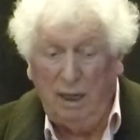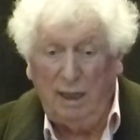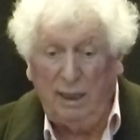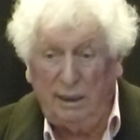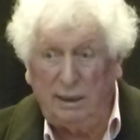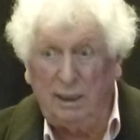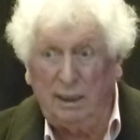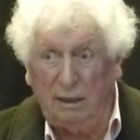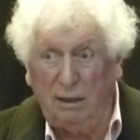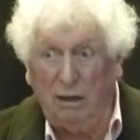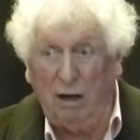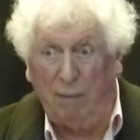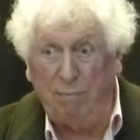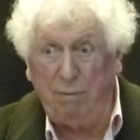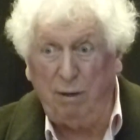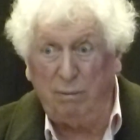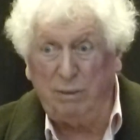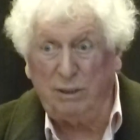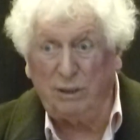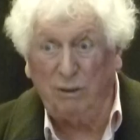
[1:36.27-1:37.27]
He said, yeah, I
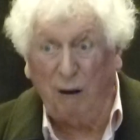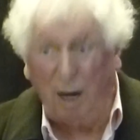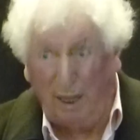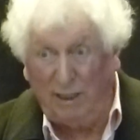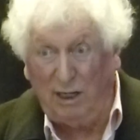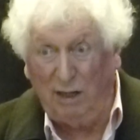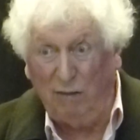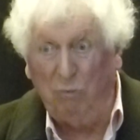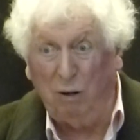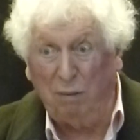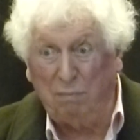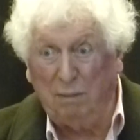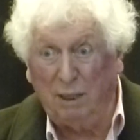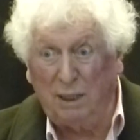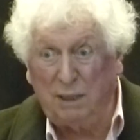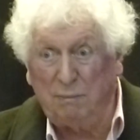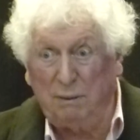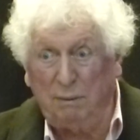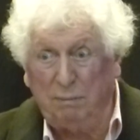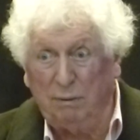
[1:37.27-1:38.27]
promise you, I know what
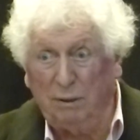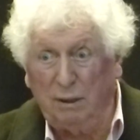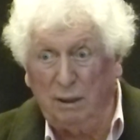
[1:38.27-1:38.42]
makes people